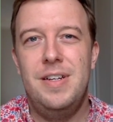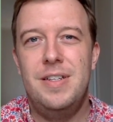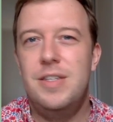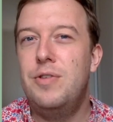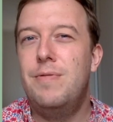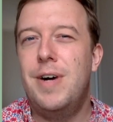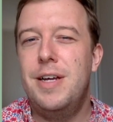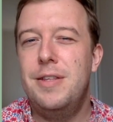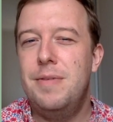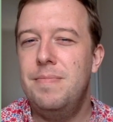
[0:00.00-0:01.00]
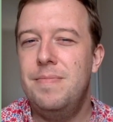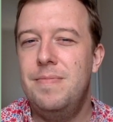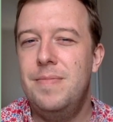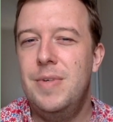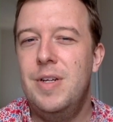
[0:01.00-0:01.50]
Did you find them?
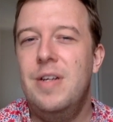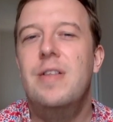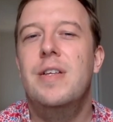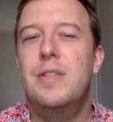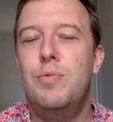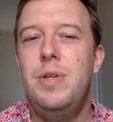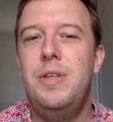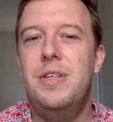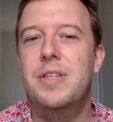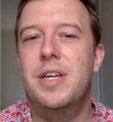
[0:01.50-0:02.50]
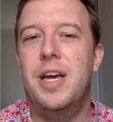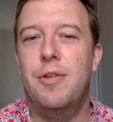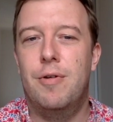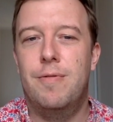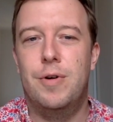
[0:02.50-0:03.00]
Let's read these
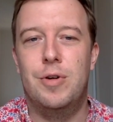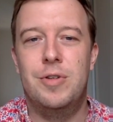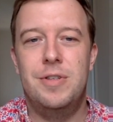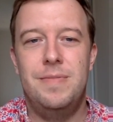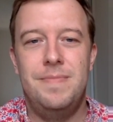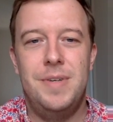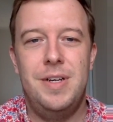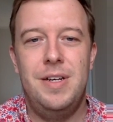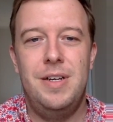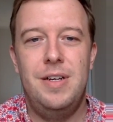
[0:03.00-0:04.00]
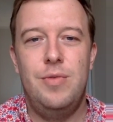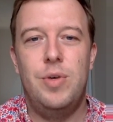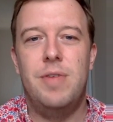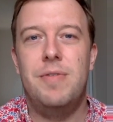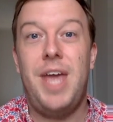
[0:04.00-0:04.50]
together first. We
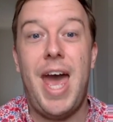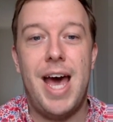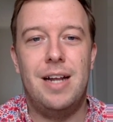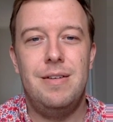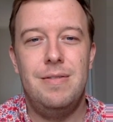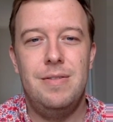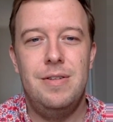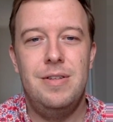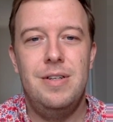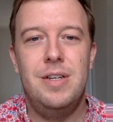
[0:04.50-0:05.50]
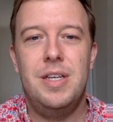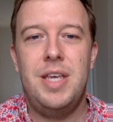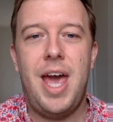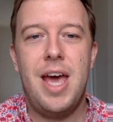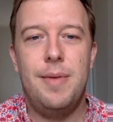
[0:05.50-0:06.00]
have cat,
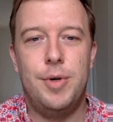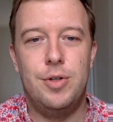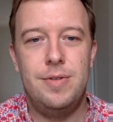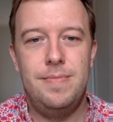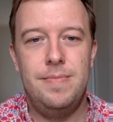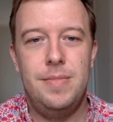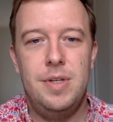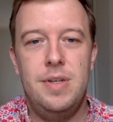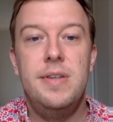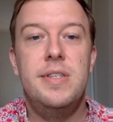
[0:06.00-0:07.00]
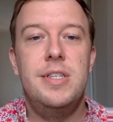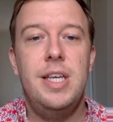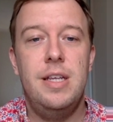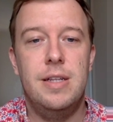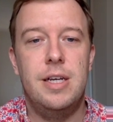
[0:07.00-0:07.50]
camel,
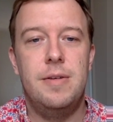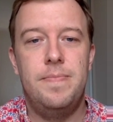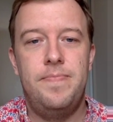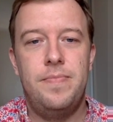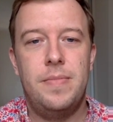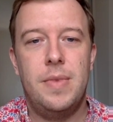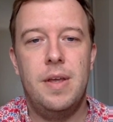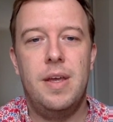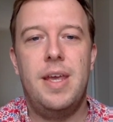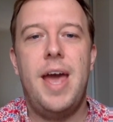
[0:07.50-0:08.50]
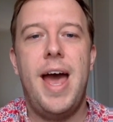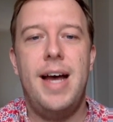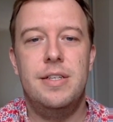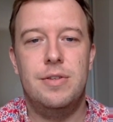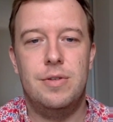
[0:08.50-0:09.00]
ceiling,
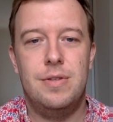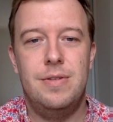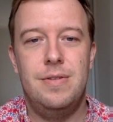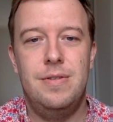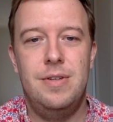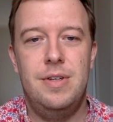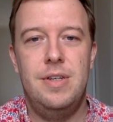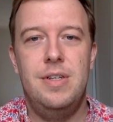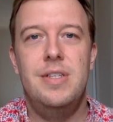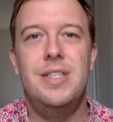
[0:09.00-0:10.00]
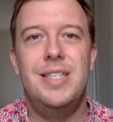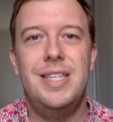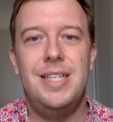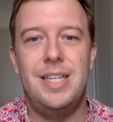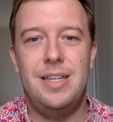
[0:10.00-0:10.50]
castle,
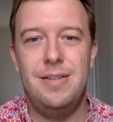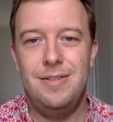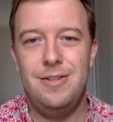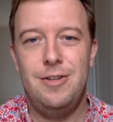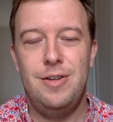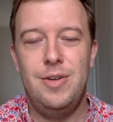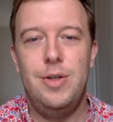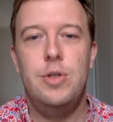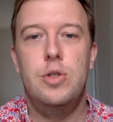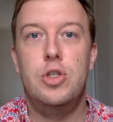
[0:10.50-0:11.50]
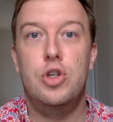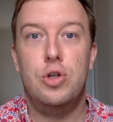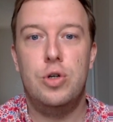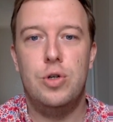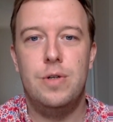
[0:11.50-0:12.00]
city,
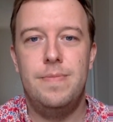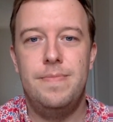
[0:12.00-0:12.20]
circle,